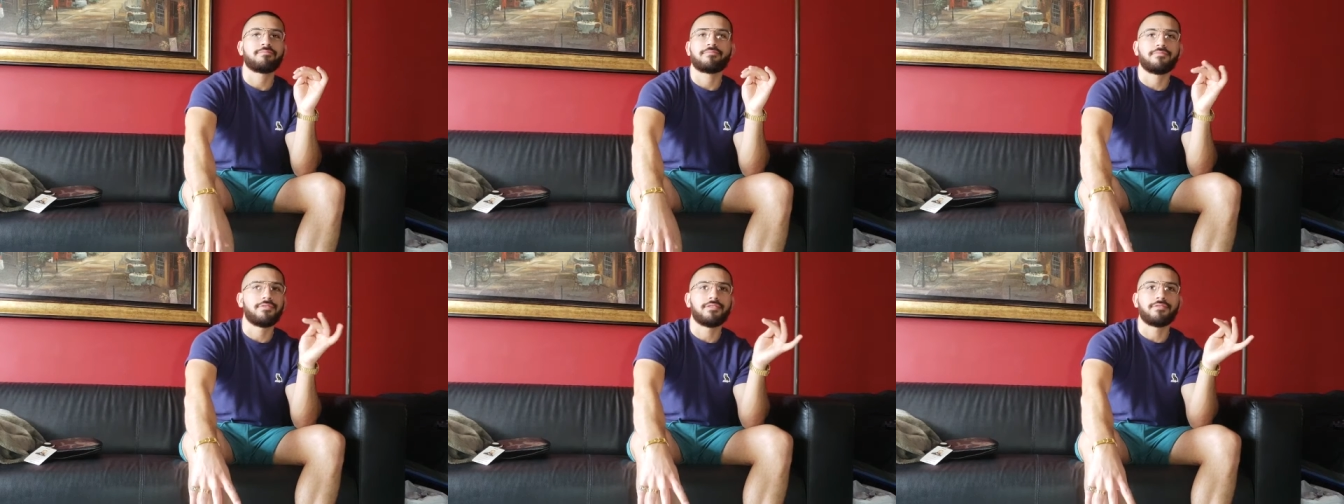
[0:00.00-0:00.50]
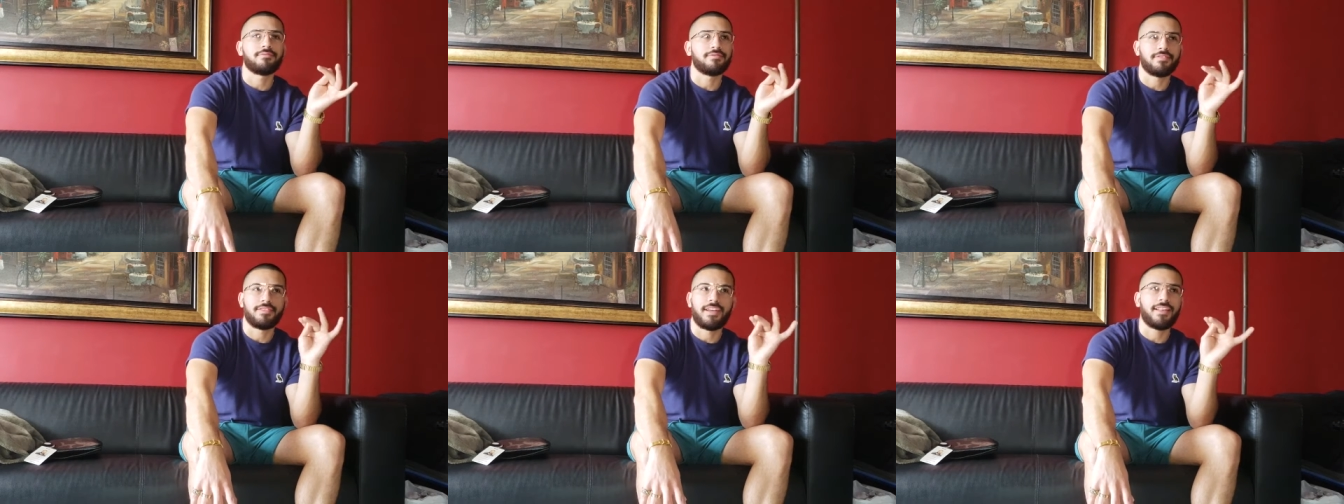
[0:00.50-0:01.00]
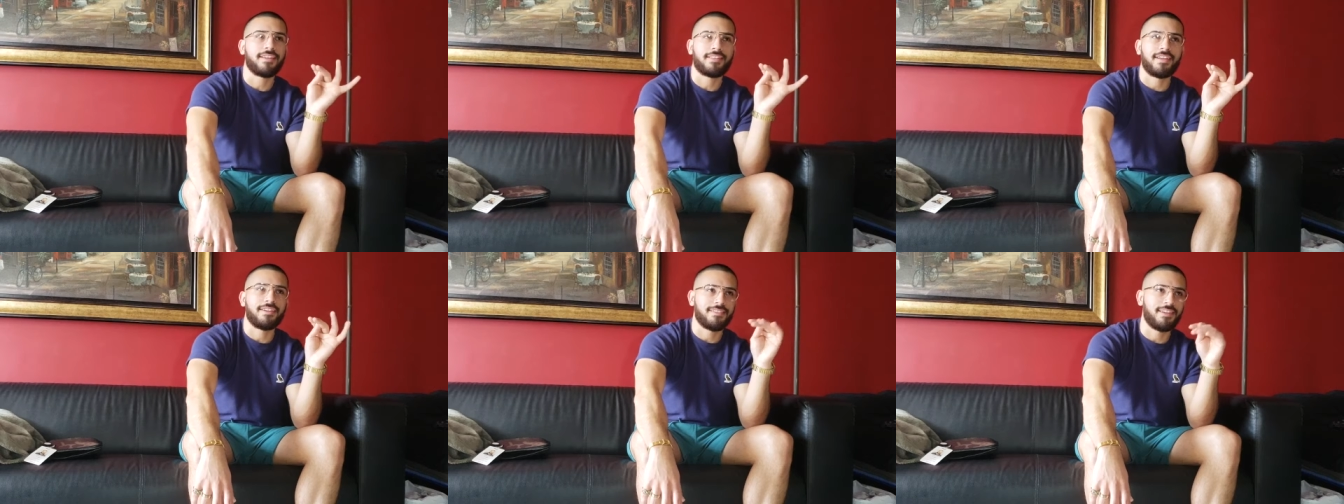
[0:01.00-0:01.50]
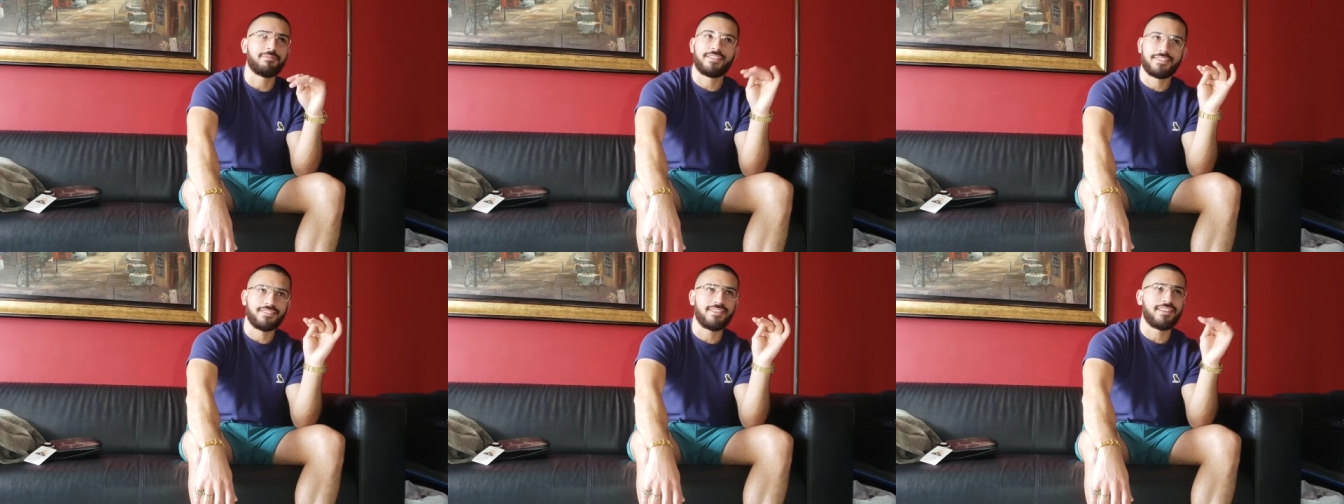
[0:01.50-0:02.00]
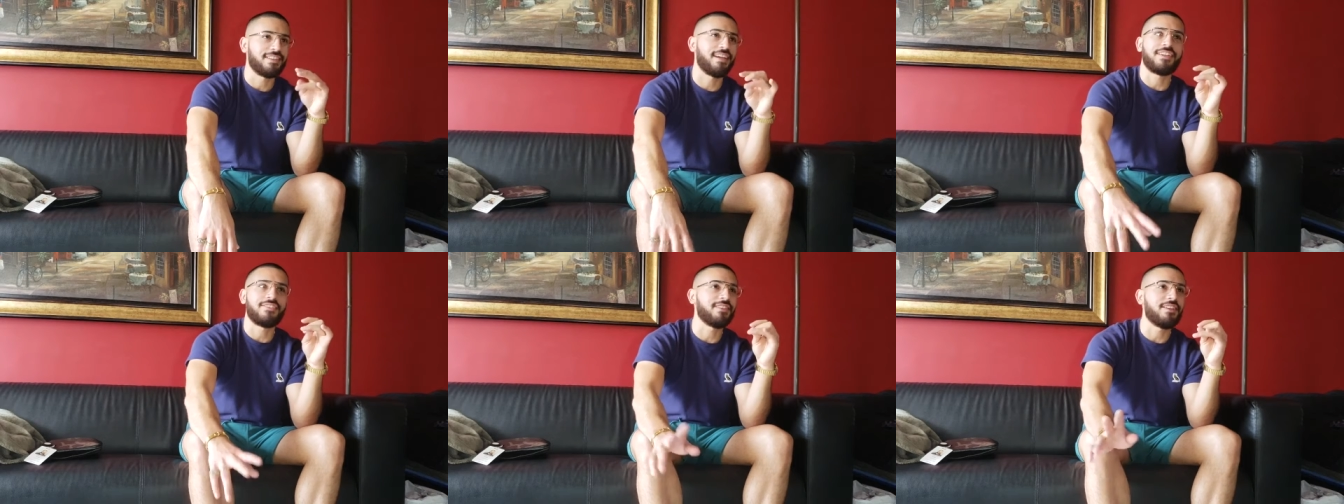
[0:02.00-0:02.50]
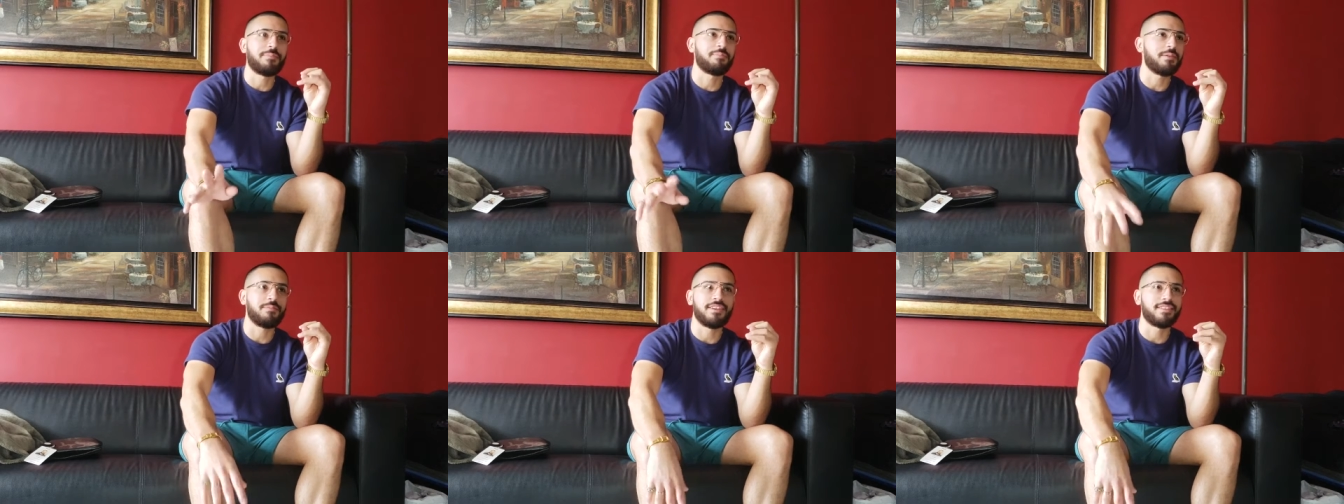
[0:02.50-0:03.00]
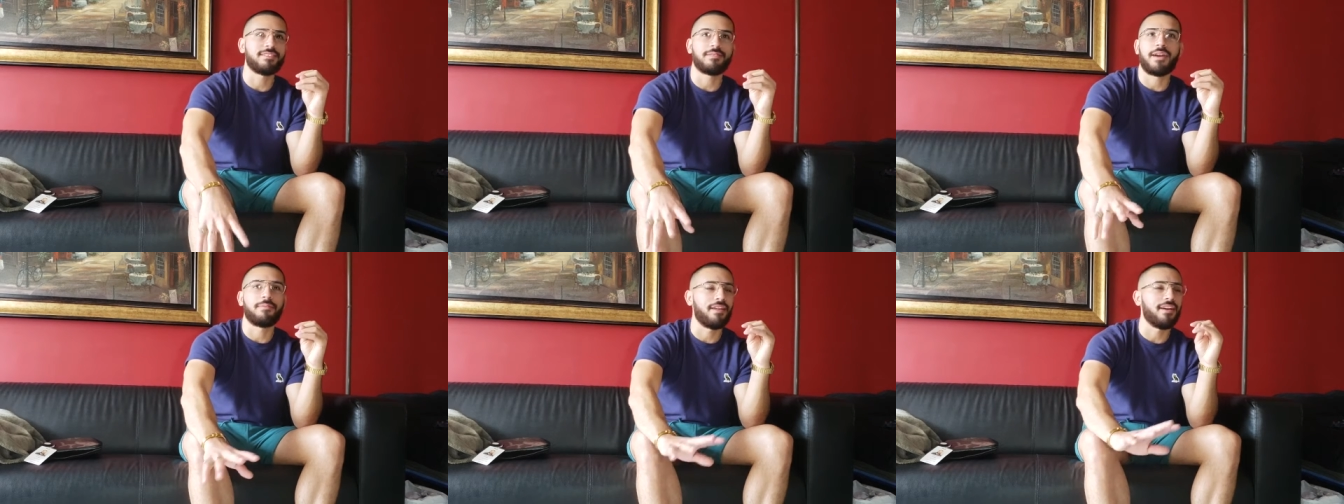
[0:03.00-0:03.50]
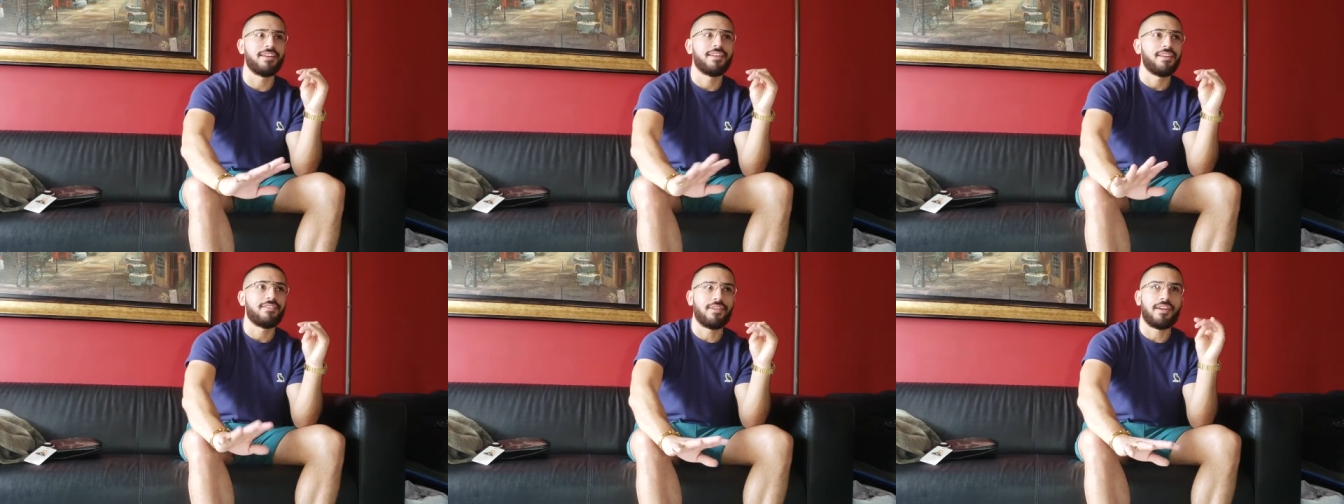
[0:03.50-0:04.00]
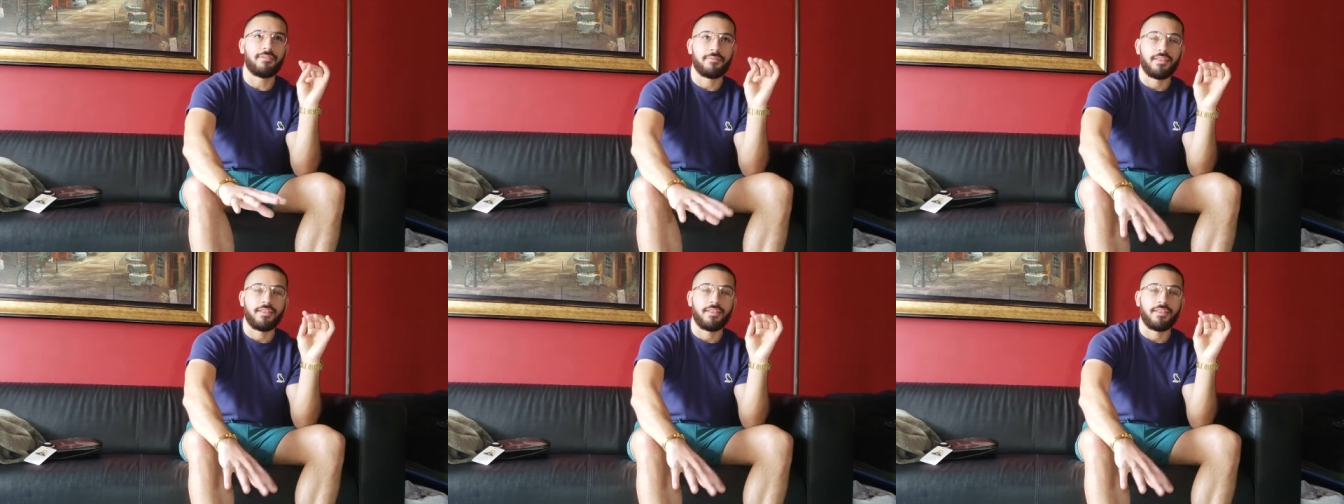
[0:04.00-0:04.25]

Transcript: No, not like that. You get me? Because you're like, nah, you never peep nothing. Yeah, you really don't. Right.